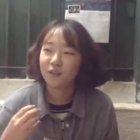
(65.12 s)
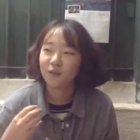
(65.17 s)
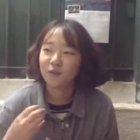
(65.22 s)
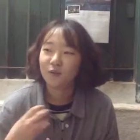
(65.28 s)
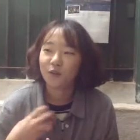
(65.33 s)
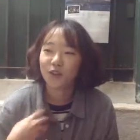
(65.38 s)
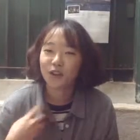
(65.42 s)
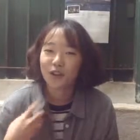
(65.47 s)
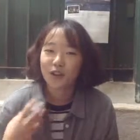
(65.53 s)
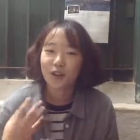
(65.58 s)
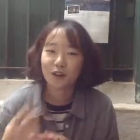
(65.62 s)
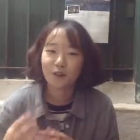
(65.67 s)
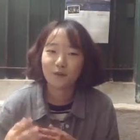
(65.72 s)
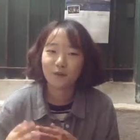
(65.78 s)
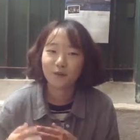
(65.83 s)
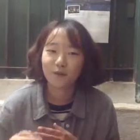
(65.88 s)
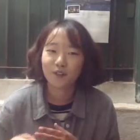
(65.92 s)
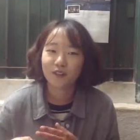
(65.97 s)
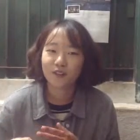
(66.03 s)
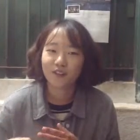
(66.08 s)
we have
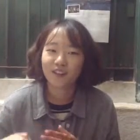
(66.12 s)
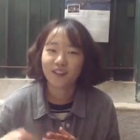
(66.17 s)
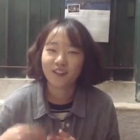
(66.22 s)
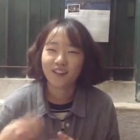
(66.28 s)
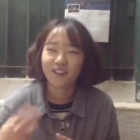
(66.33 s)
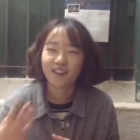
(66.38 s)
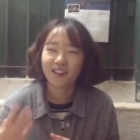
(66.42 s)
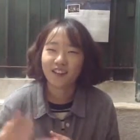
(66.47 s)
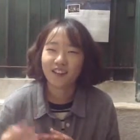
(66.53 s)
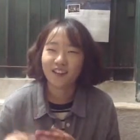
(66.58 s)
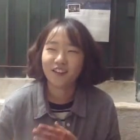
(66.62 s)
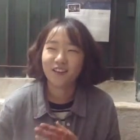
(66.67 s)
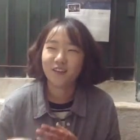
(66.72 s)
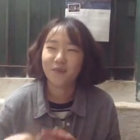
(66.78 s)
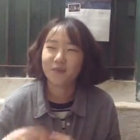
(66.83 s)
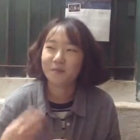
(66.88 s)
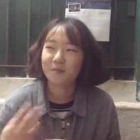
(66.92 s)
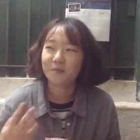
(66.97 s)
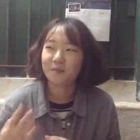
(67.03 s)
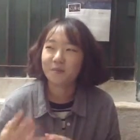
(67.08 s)
a
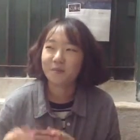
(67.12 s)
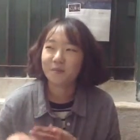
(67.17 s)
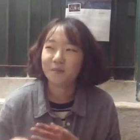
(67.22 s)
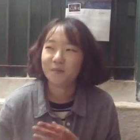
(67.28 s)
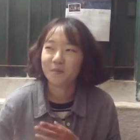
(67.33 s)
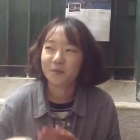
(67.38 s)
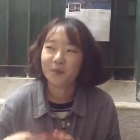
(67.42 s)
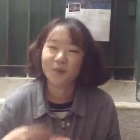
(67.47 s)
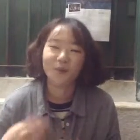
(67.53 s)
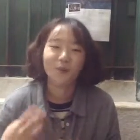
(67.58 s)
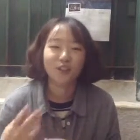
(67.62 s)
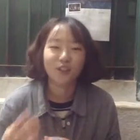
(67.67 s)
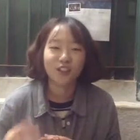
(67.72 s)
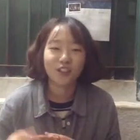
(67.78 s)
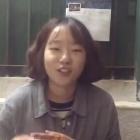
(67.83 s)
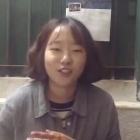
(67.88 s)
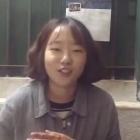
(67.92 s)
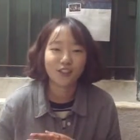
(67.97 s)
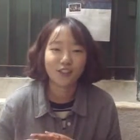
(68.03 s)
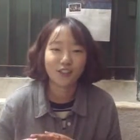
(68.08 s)

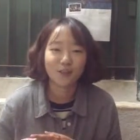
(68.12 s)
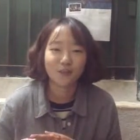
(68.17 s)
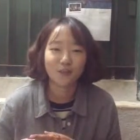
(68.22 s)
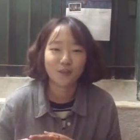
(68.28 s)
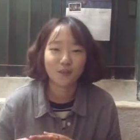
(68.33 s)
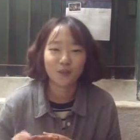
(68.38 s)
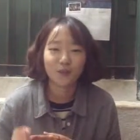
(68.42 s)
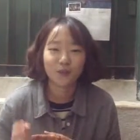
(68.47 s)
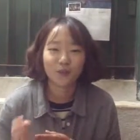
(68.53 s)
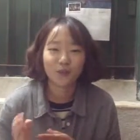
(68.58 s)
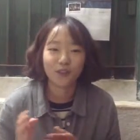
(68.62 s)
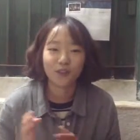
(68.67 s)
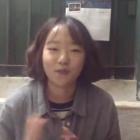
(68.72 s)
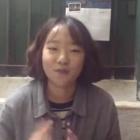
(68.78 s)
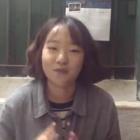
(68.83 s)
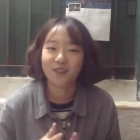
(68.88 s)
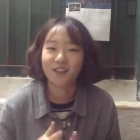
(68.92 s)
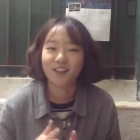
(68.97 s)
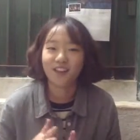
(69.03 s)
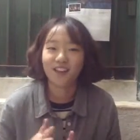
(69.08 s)
bondage between
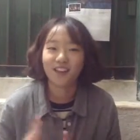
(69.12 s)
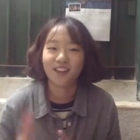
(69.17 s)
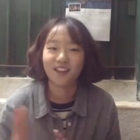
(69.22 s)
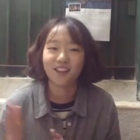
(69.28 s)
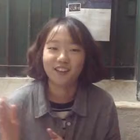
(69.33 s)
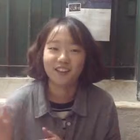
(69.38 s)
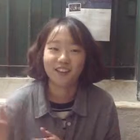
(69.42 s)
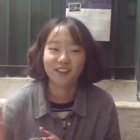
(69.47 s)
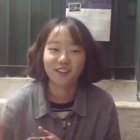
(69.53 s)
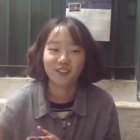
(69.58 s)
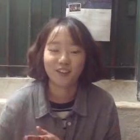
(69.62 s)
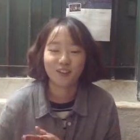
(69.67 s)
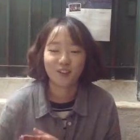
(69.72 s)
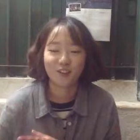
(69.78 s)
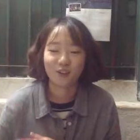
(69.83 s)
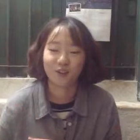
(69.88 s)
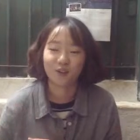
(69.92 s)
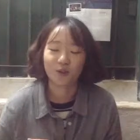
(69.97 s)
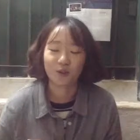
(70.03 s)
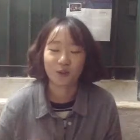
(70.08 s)
me and
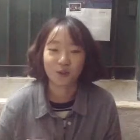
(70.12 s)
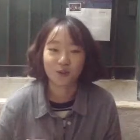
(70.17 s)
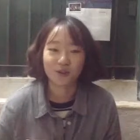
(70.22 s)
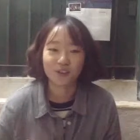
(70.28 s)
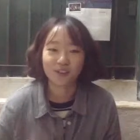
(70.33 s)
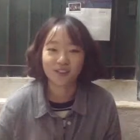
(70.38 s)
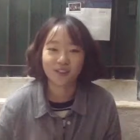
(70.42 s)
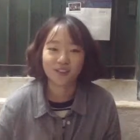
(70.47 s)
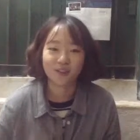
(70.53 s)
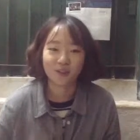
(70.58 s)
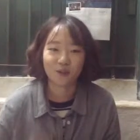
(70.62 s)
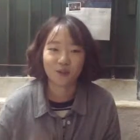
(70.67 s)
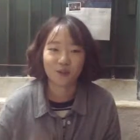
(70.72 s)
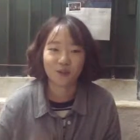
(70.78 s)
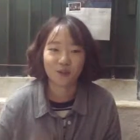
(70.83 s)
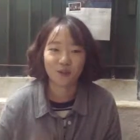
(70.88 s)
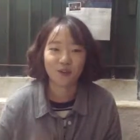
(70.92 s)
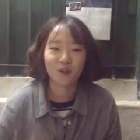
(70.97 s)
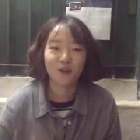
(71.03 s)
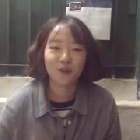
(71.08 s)
the dogs,
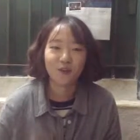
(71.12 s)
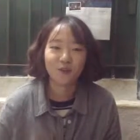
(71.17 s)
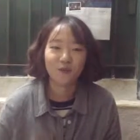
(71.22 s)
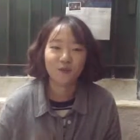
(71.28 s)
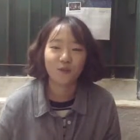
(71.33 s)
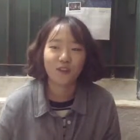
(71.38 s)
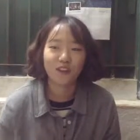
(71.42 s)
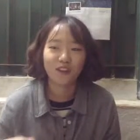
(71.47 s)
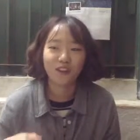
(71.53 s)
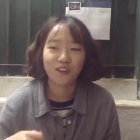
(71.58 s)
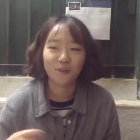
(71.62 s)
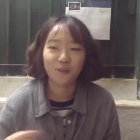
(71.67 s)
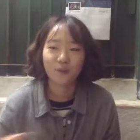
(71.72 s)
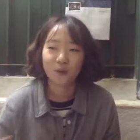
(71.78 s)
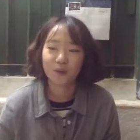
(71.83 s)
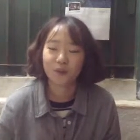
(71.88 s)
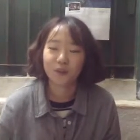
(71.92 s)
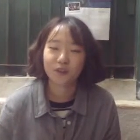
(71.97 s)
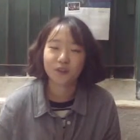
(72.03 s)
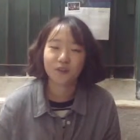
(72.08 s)
so we
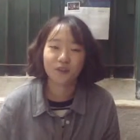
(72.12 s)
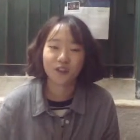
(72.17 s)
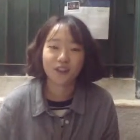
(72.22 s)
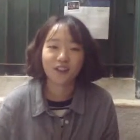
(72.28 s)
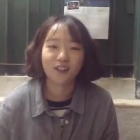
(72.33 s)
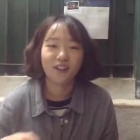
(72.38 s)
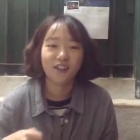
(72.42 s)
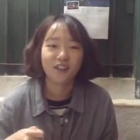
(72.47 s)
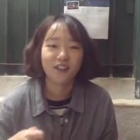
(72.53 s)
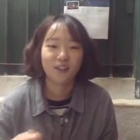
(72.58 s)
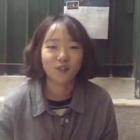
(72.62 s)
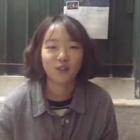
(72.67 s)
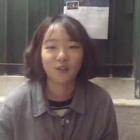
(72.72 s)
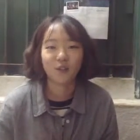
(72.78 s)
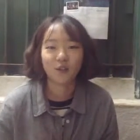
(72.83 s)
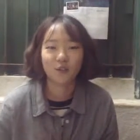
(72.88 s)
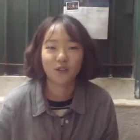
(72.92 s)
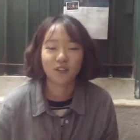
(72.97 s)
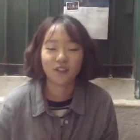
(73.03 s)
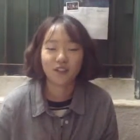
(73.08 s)
both really
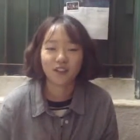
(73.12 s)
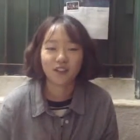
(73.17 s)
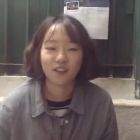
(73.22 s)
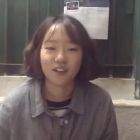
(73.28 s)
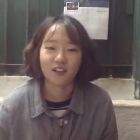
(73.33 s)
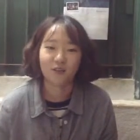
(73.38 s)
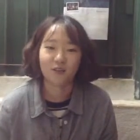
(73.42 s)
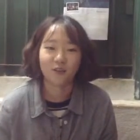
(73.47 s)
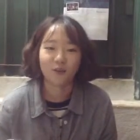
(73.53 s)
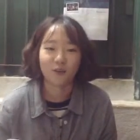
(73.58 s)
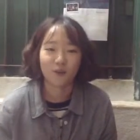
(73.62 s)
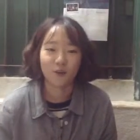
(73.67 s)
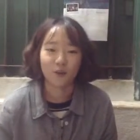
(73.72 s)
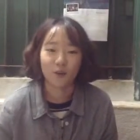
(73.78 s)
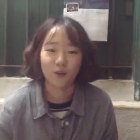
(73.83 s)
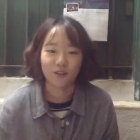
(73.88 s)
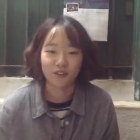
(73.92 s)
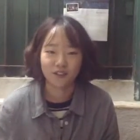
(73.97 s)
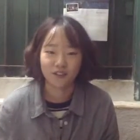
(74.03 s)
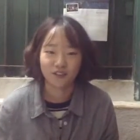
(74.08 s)
enjoying our
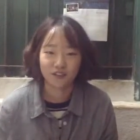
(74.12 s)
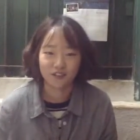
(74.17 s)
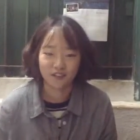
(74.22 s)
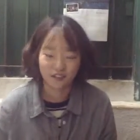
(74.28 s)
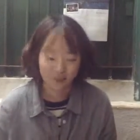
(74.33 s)
walk.